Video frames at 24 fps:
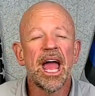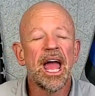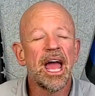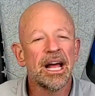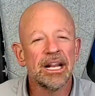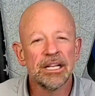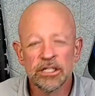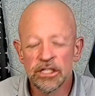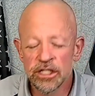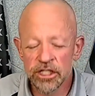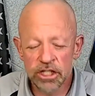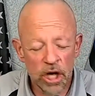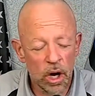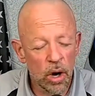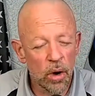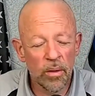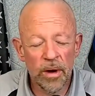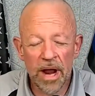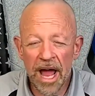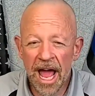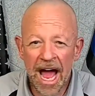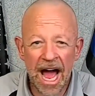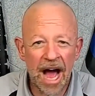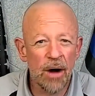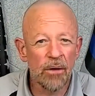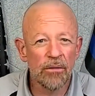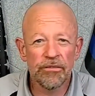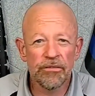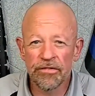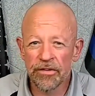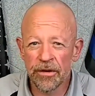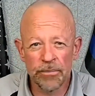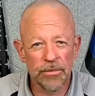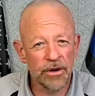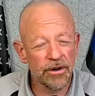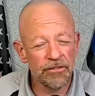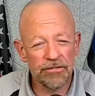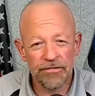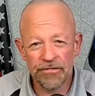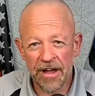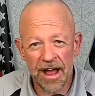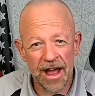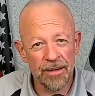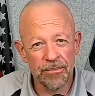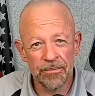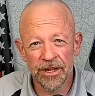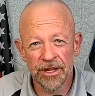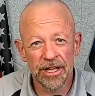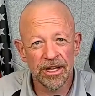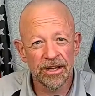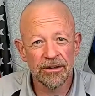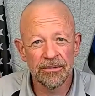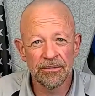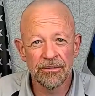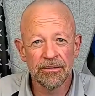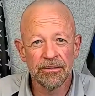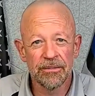and zone out from your family.